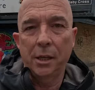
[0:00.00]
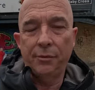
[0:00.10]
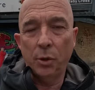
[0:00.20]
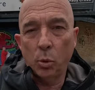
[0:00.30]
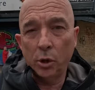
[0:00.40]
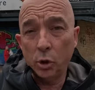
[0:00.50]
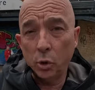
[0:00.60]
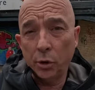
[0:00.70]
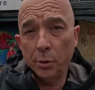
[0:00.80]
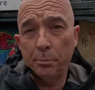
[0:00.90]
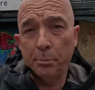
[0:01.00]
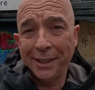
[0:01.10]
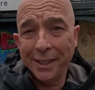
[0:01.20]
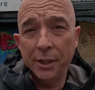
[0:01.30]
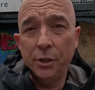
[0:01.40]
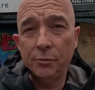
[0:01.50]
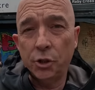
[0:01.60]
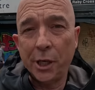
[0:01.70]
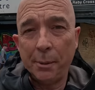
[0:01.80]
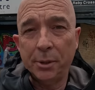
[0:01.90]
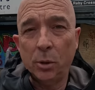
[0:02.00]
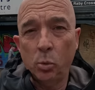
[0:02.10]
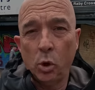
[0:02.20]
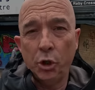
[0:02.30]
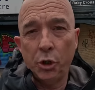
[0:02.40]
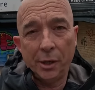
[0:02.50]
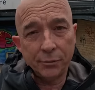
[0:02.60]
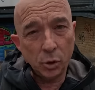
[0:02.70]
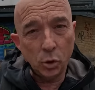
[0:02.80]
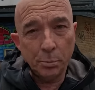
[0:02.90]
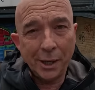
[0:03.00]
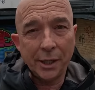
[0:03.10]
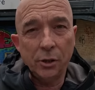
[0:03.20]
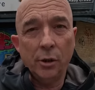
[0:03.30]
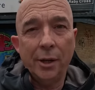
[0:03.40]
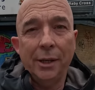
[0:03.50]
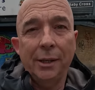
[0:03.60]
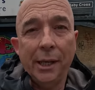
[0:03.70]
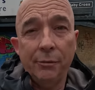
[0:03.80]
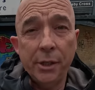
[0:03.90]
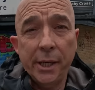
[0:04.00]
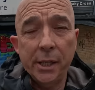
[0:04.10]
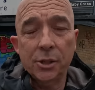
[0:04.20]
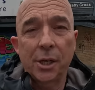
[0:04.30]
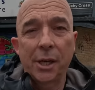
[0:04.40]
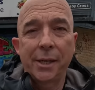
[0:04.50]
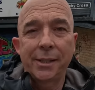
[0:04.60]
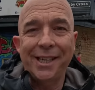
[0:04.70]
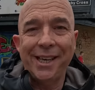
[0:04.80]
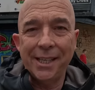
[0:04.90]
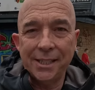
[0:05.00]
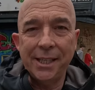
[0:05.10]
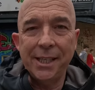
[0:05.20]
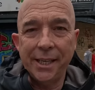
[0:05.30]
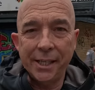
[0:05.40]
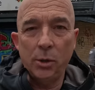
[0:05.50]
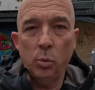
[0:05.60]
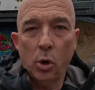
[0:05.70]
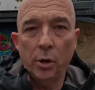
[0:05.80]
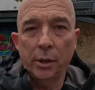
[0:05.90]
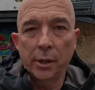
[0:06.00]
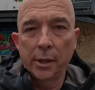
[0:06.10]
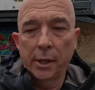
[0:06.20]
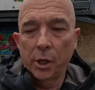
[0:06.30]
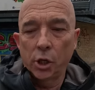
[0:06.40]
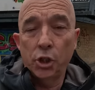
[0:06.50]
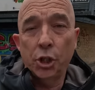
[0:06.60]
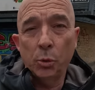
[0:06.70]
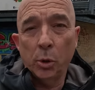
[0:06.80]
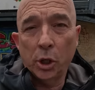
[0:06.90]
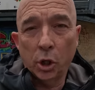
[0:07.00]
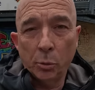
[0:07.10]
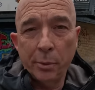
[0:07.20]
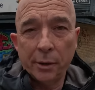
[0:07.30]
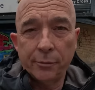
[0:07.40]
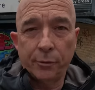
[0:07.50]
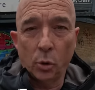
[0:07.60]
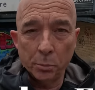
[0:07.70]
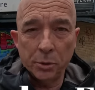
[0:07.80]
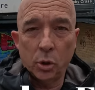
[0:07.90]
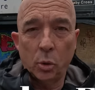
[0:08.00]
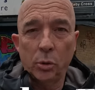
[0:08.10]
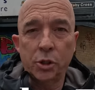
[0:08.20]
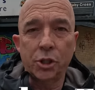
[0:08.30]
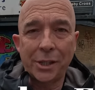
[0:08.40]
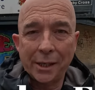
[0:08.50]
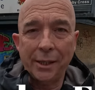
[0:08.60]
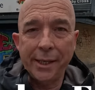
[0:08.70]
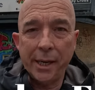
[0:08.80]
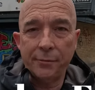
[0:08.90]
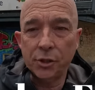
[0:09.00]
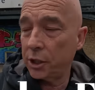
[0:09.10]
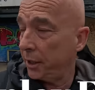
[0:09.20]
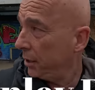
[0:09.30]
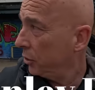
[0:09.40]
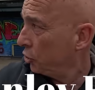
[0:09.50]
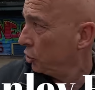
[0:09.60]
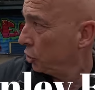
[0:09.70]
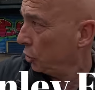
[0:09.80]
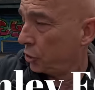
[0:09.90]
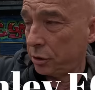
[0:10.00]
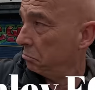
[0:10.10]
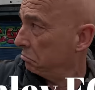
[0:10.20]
If you want to go to the beginning of chapter one, you have to go back another 11 years to 1881 to a club that formed called Stanley FC, just